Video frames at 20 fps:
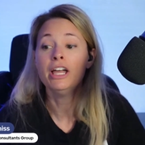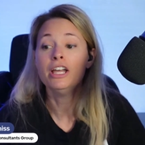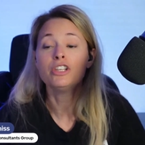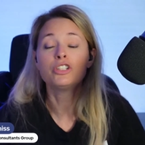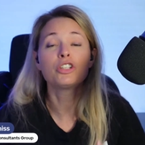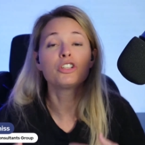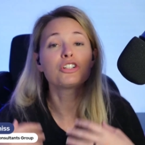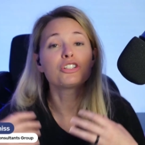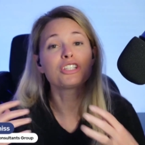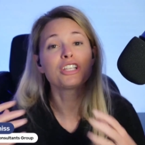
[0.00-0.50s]

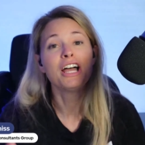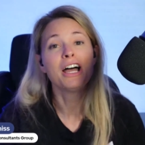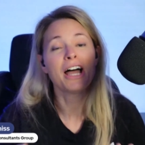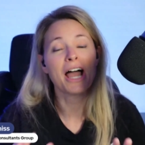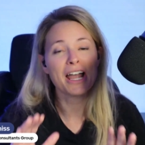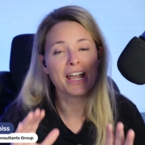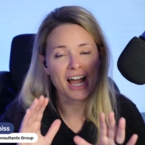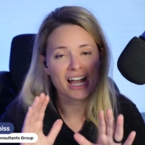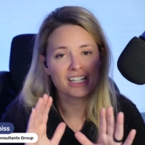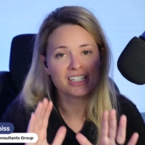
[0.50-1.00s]
So
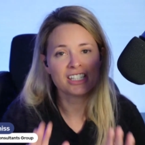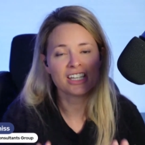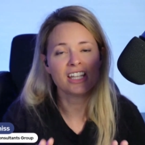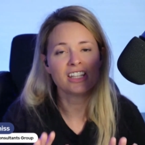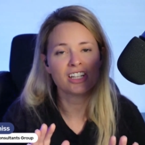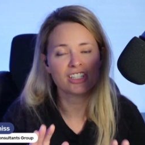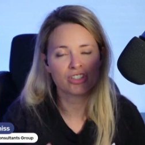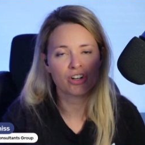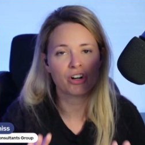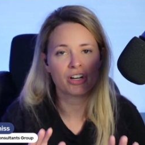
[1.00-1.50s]
I say
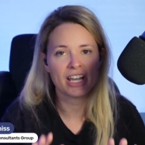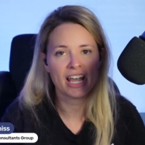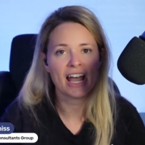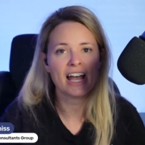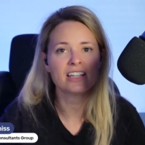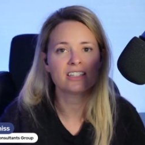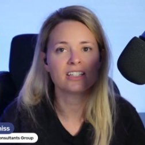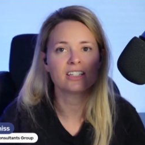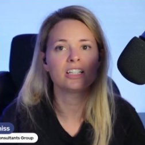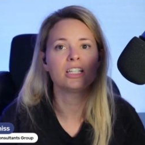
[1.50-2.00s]
that
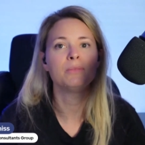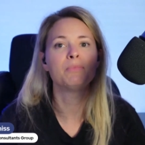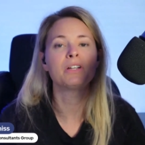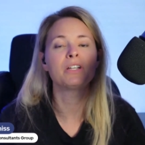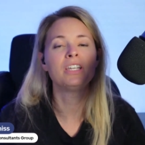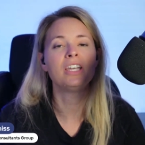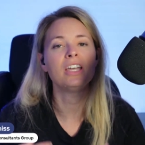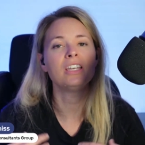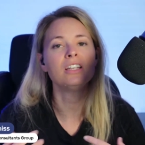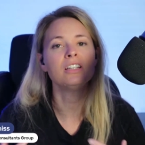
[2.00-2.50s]
sarcastically,
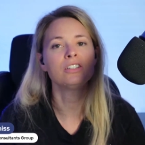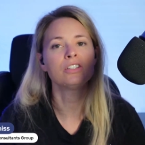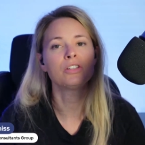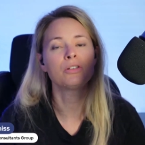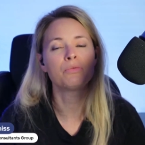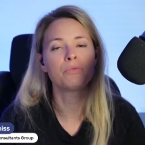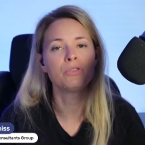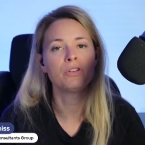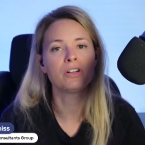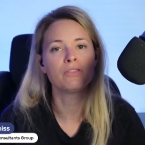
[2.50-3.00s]
but getting to the
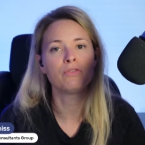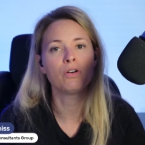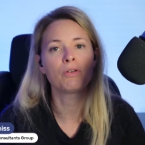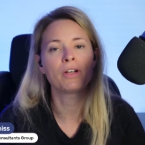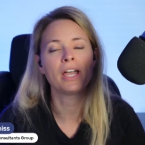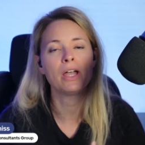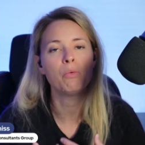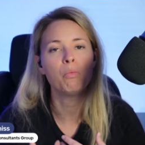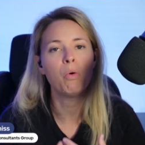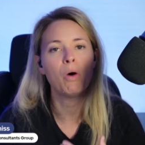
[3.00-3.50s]
root of,
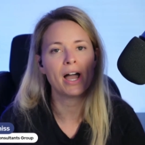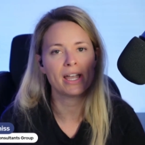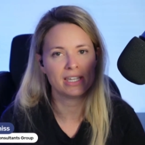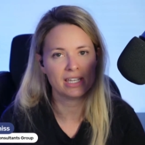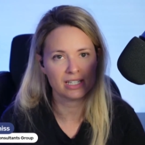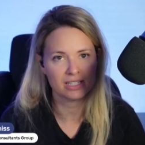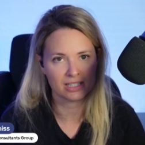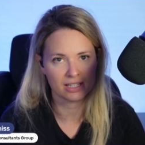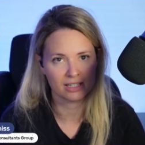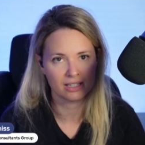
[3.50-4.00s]
okay, why
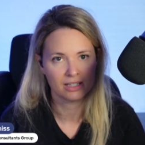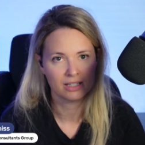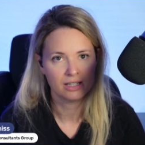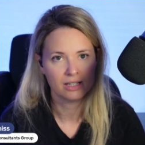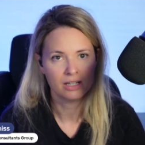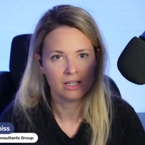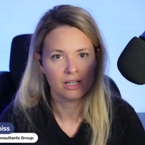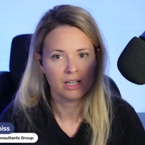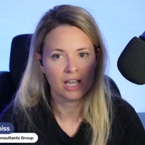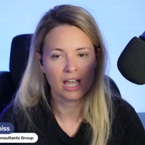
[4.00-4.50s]
is it?
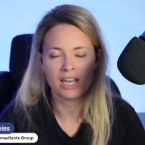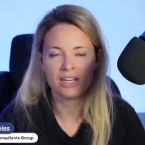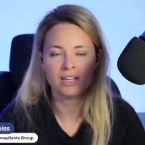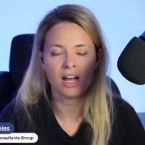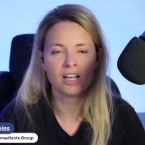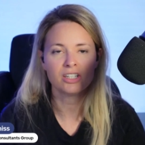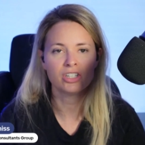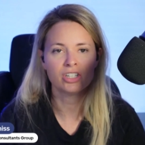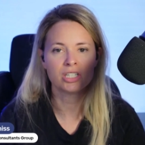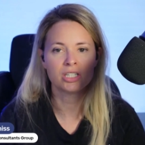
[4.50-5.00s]
And
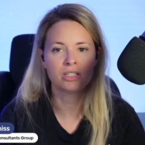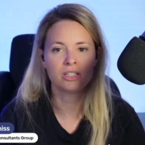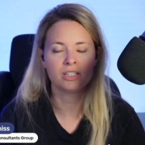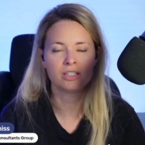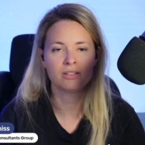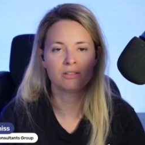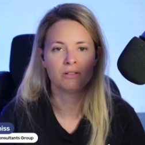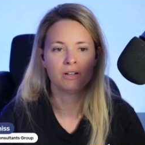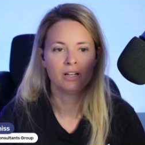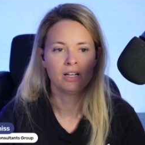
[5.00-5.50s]
not just
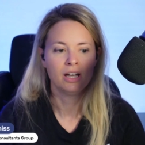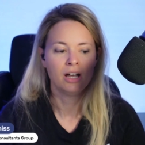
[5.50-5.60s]
to,